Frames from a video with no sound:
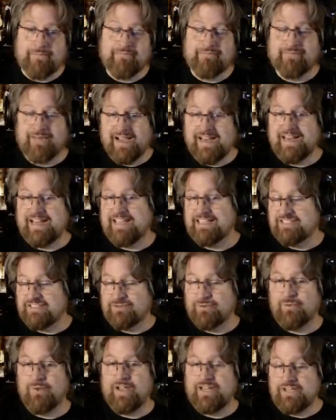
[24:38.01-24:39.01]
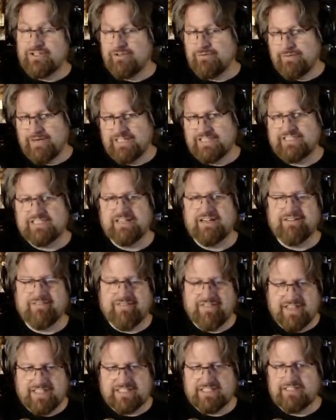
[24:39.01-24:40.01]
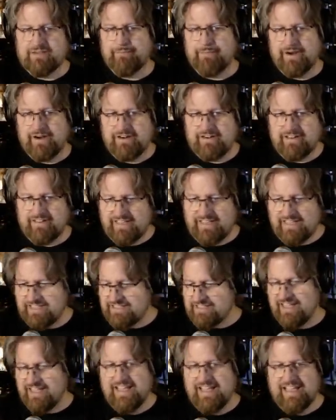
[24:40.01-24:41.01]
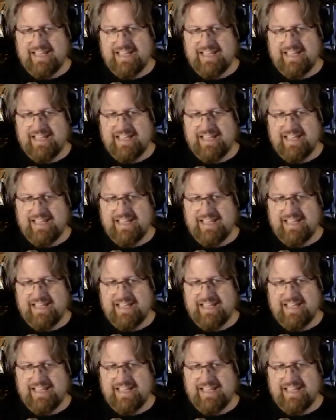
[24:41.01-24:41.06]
mine has way too much of this compared to these.